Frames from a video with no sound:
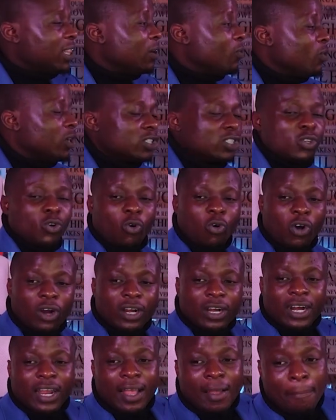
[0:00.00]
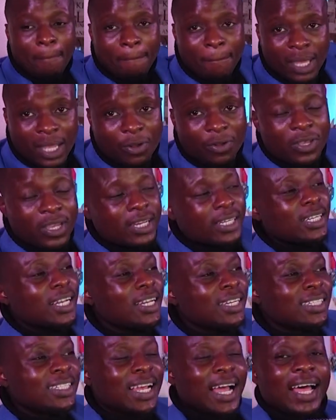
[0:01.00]
that wants to order a
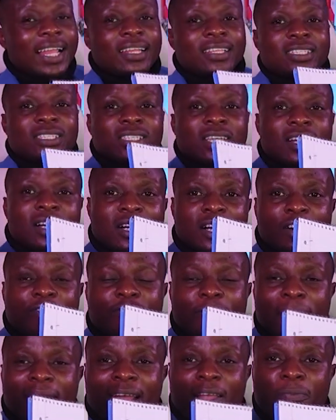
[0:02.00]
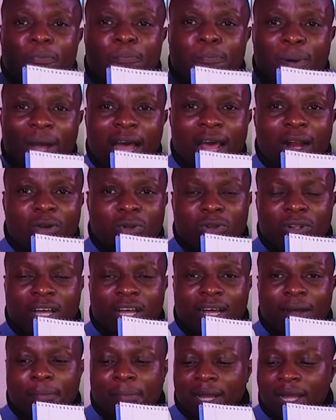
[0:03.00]
million dollars of my bottle,
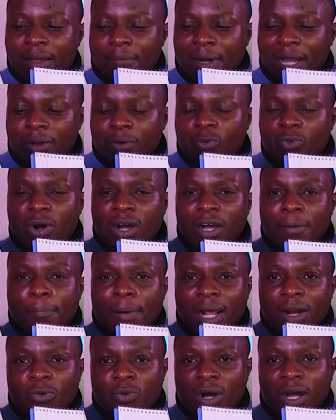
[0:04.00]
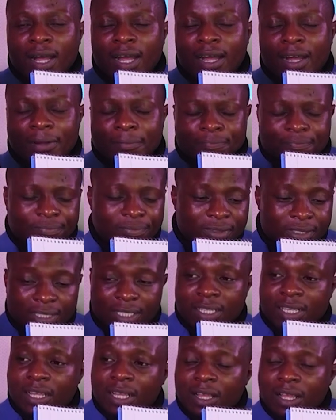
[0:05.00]
uh, my my uh, bottle, um,
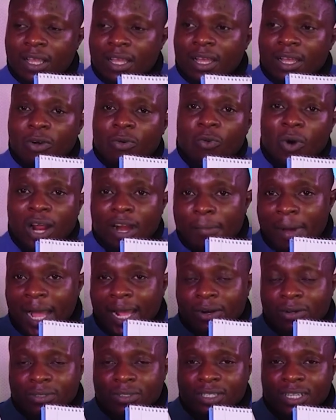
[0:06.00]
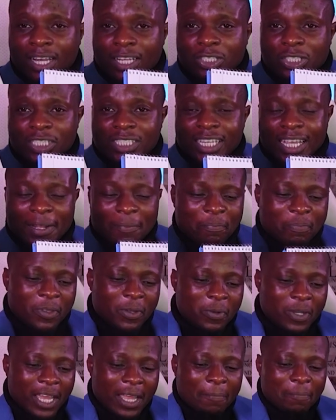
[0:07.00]
water bottle, I should say.
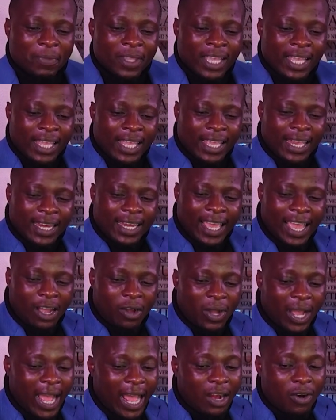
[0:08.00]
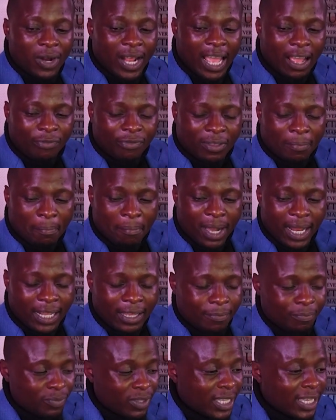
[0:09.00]
Okay. Now I don't have the
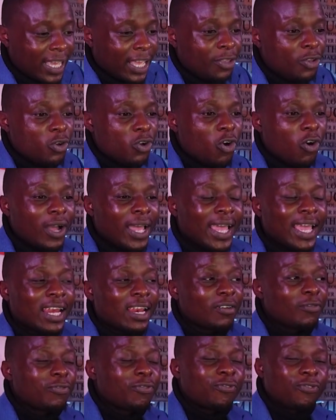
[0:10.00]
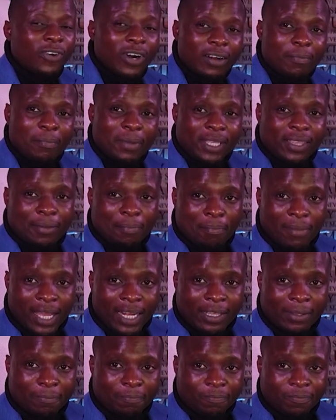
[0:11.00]
money. Can you go ahead and front me the
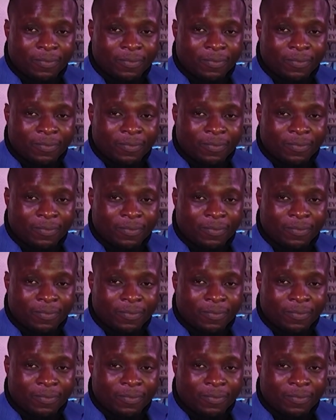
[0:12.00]
money,